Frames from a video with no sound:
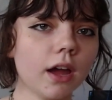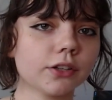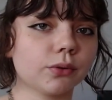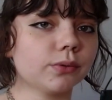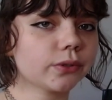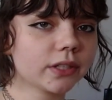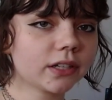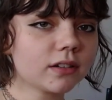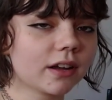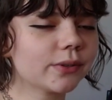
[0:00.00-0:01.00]
So I was a
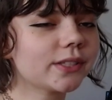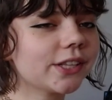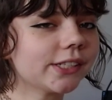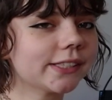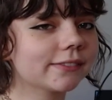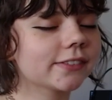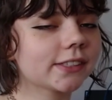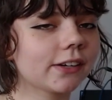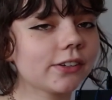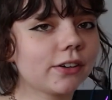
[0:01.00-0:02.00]
little
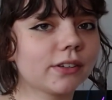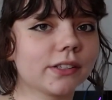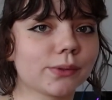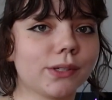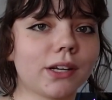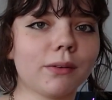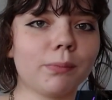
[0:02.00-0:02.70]
scared to go on this one.